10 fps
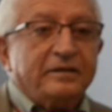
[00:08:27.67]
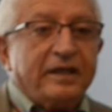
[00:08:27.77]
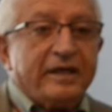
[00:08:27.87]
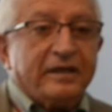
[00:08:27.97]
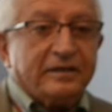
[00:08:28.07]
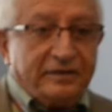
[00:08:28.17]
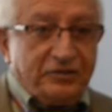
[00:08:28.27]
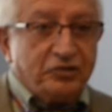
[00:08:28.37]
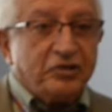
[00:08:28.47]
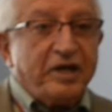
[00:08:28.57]
The
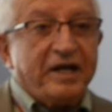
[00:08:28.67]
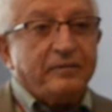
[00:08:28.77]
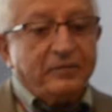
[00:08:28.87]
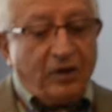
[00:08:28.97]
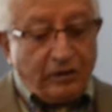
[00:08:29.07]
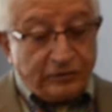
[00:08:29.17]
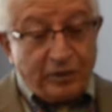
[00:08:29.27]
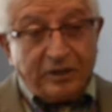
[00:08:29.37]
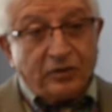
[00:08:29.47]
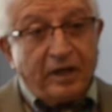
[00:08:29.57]
teacher came,
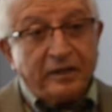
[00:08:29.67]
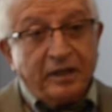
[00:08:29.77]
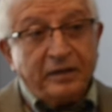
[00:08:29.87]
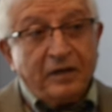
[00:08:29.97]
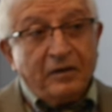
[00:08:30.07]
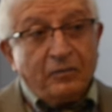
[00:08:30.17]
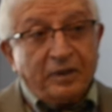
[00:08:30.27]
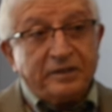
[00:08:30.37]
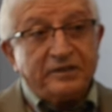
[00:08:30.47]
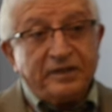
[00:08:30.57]
although Iranian,
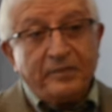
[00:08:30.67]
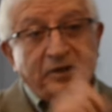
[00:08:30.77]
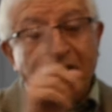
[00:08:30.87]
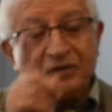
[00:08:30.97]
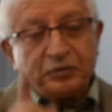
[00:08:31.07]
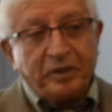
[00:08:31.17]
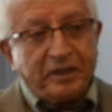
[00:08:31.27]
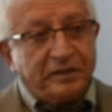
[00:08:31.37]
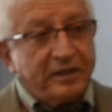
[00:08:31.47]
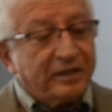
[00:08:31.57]
but this time Iran is
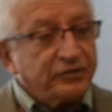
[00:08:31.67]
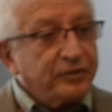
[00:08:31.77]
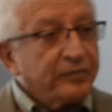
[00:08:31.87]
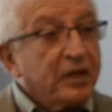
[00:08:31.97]
speaking English.